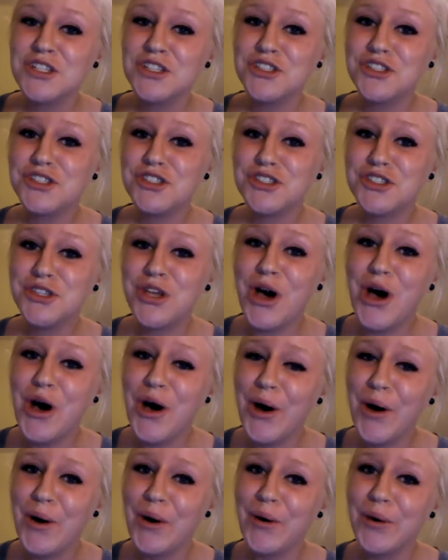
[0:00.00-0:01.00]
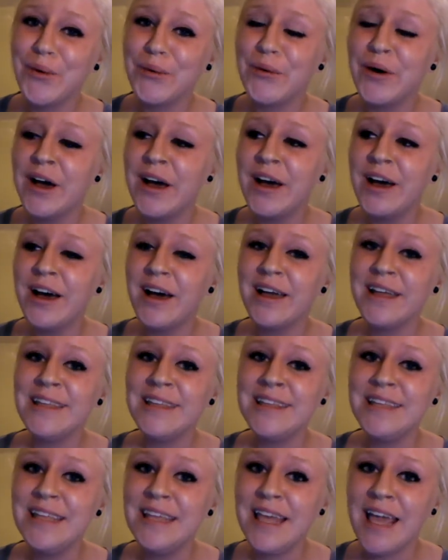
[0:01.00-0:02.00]
So,
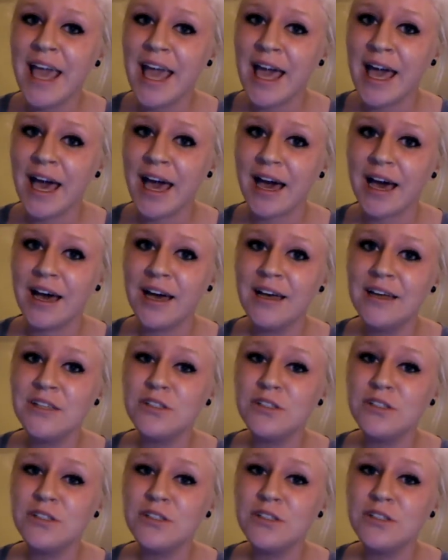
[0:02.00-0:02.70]
yeah.